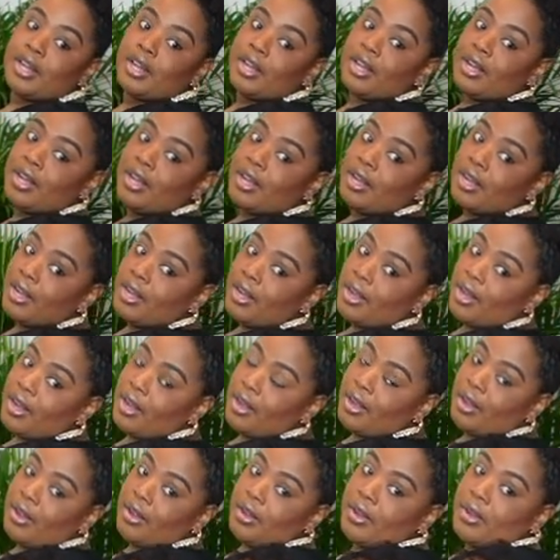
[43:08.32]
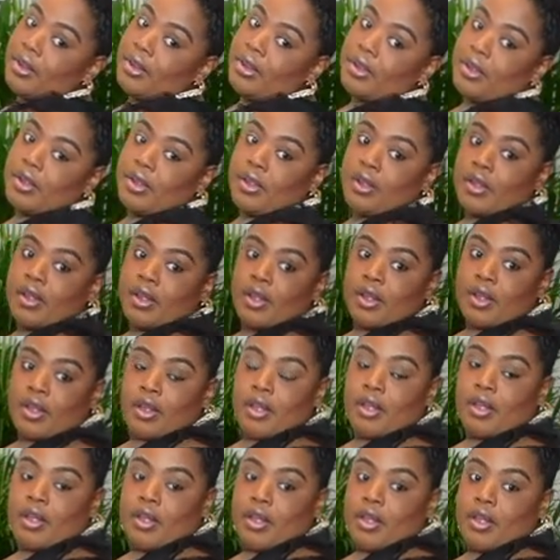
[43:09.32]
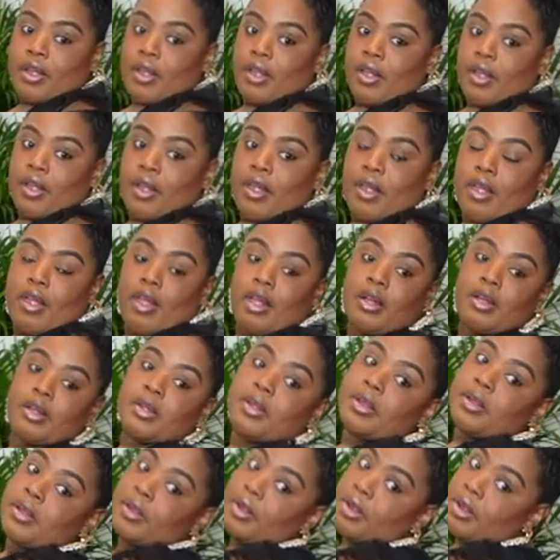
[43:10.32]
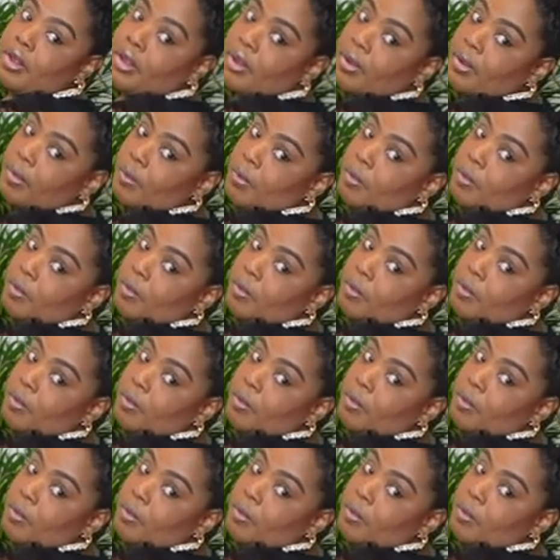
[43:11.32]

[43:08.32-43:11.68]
No one is speaking in this clip.